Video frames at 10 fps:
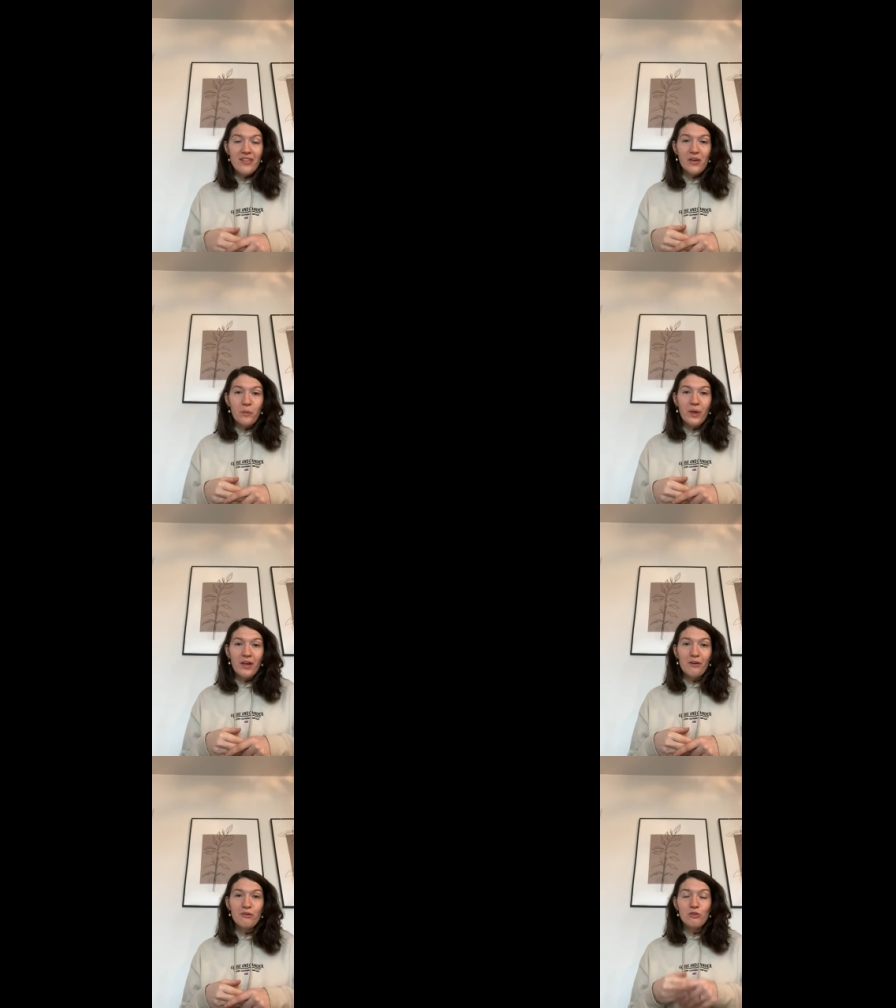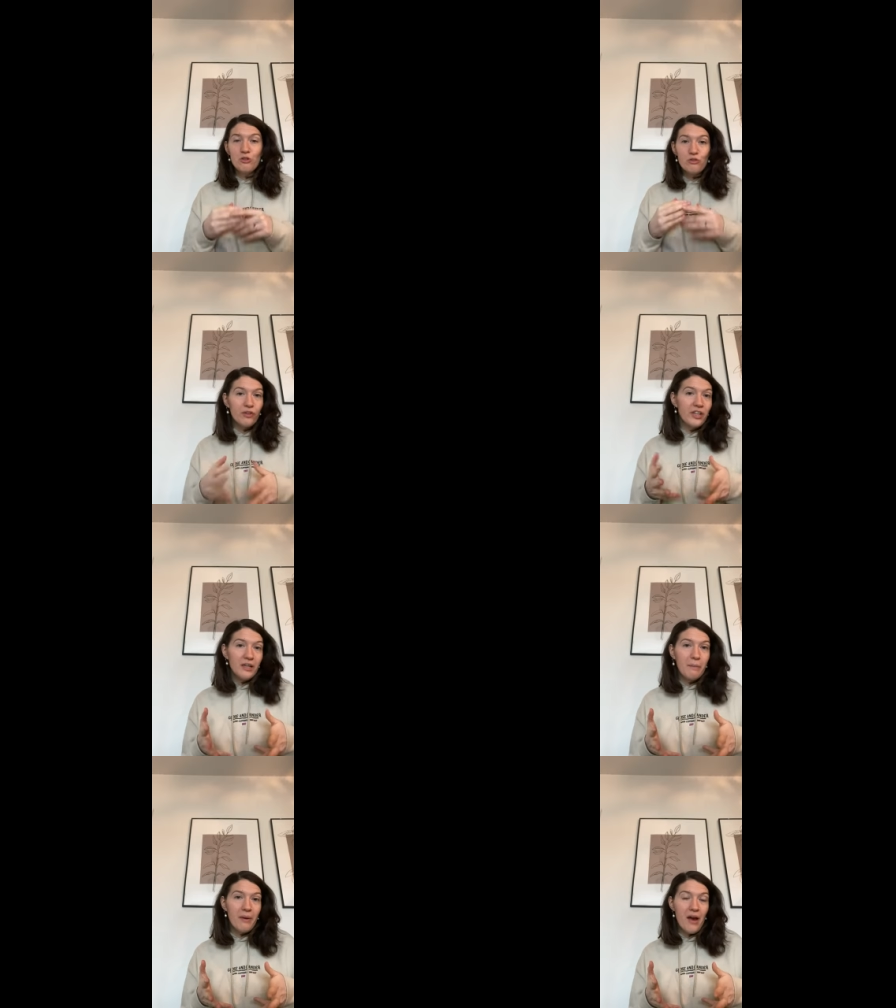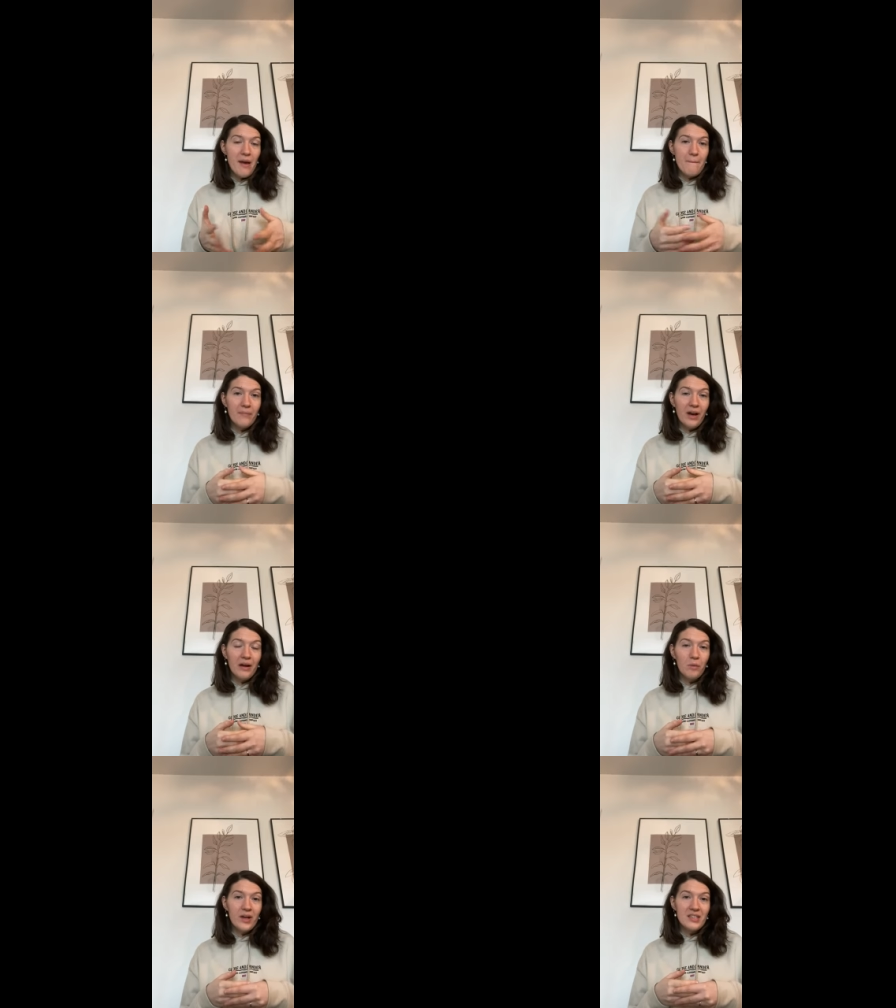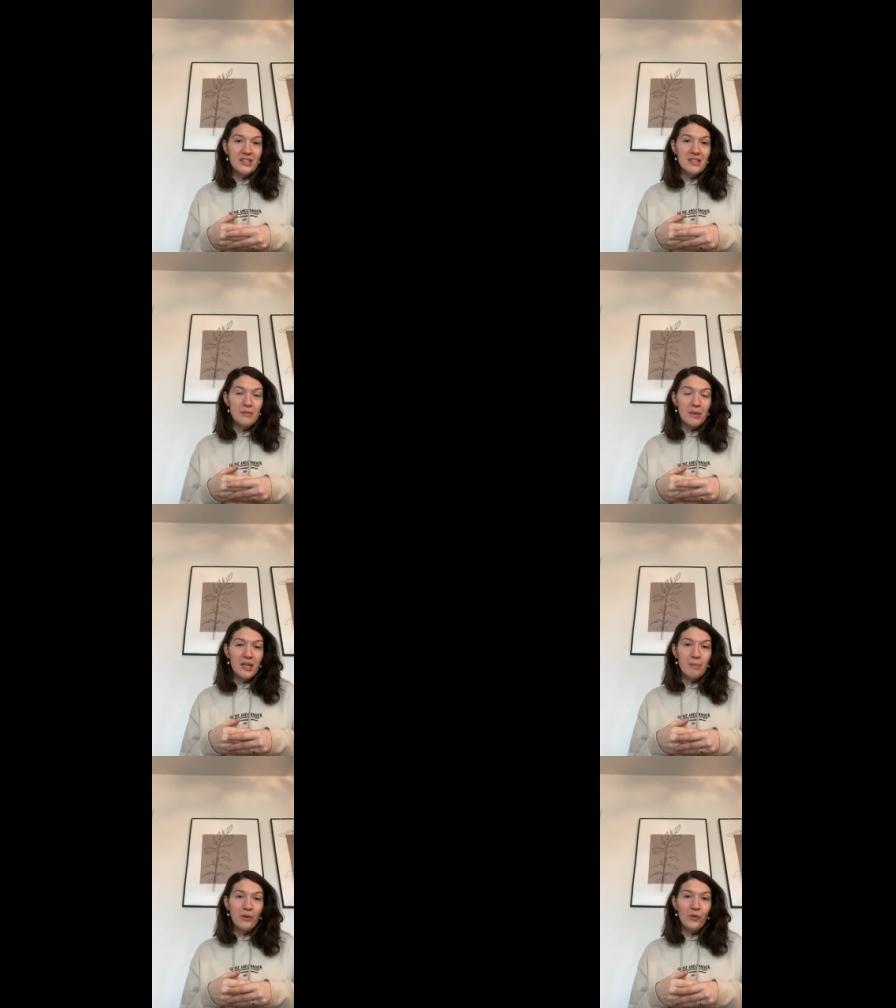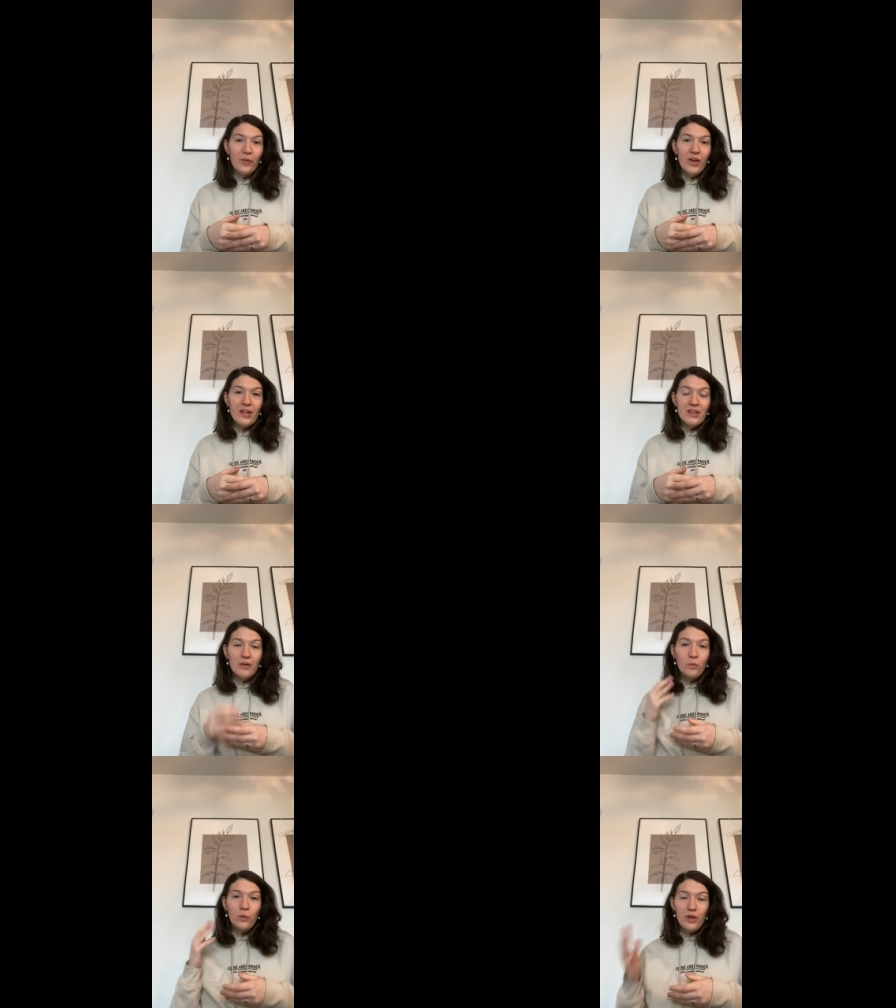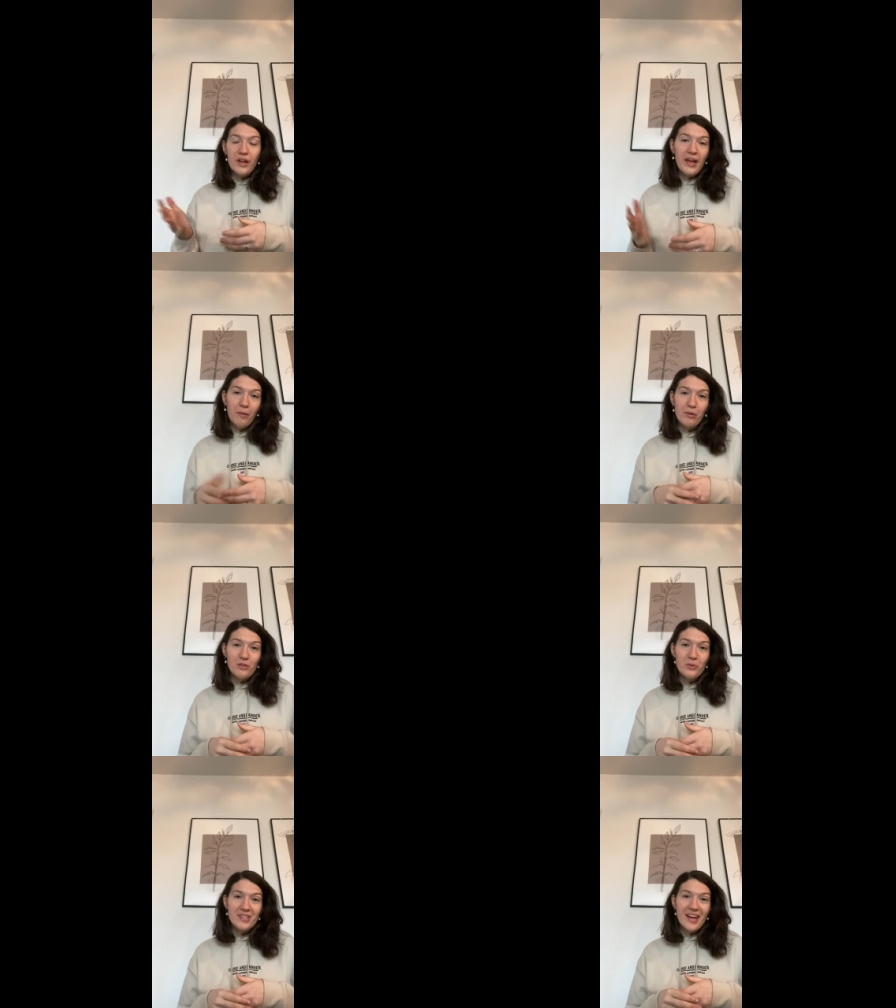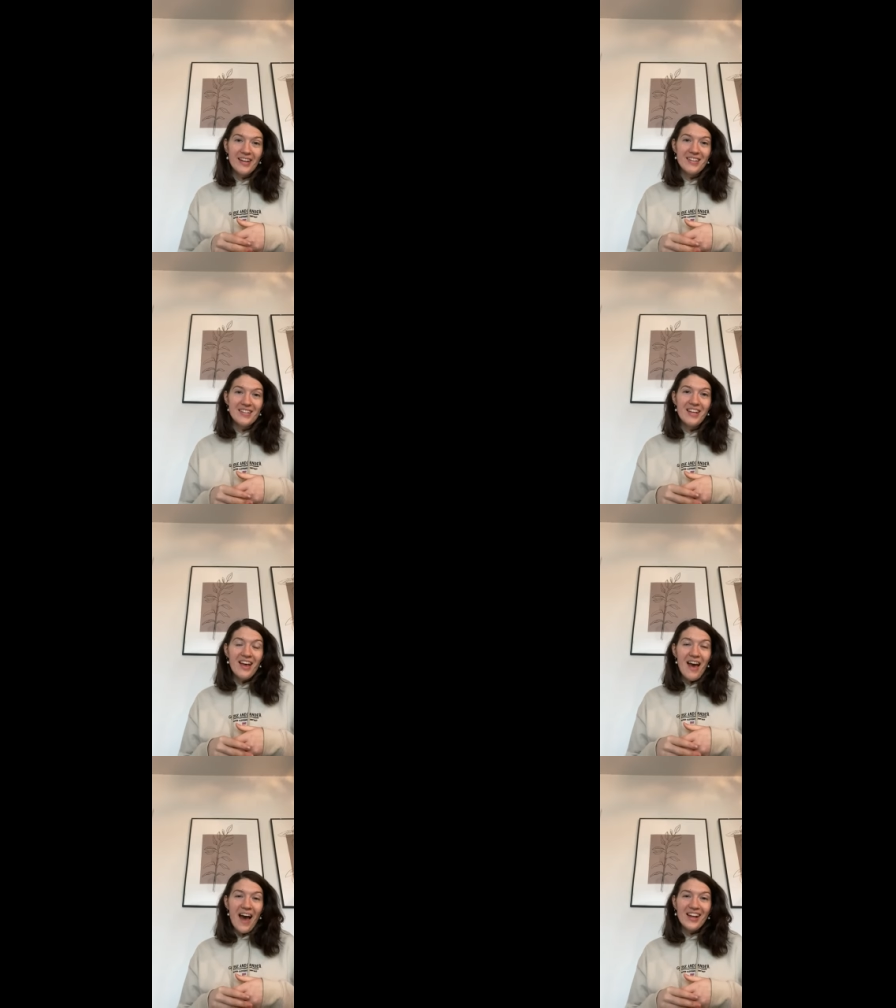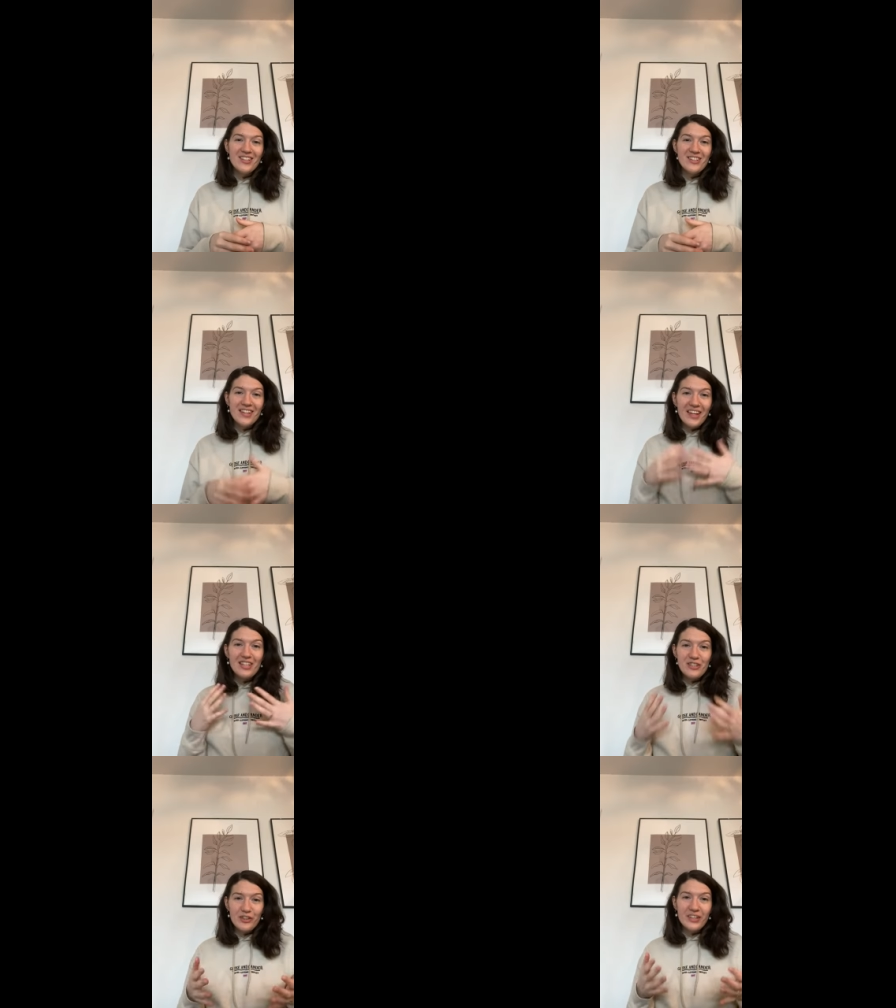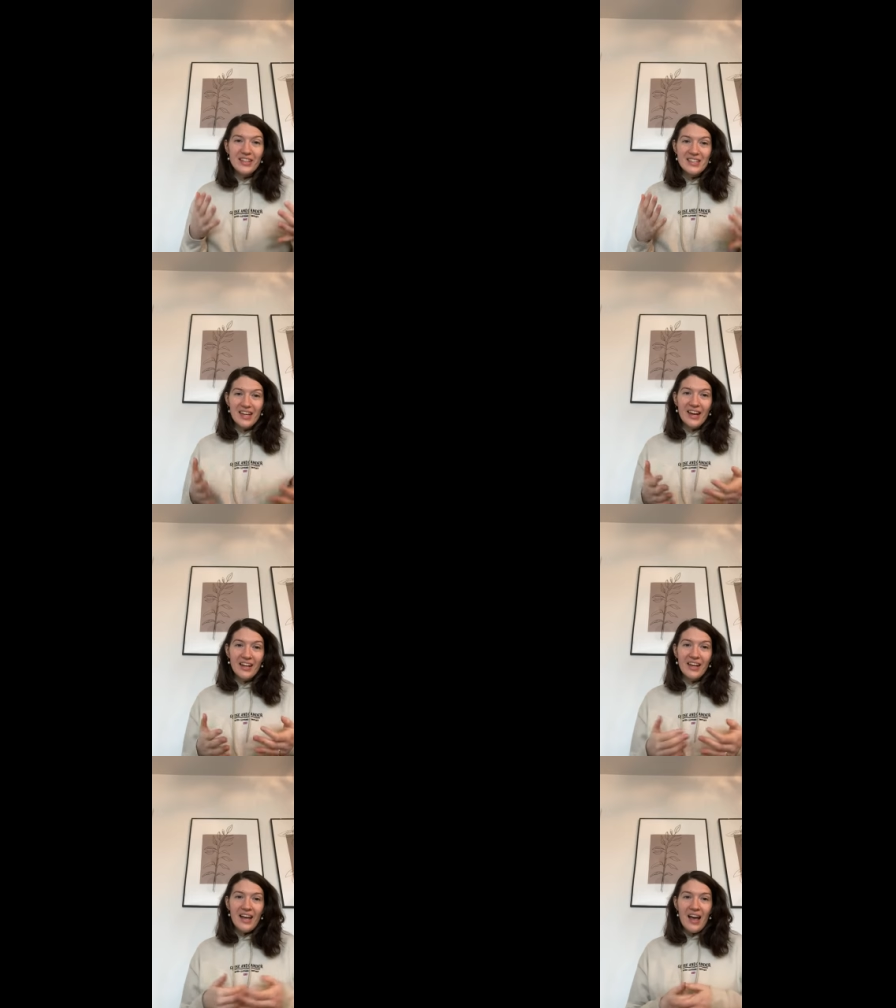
that we could stream um, our wedding to people that weren't able to attend and just enjoy the day.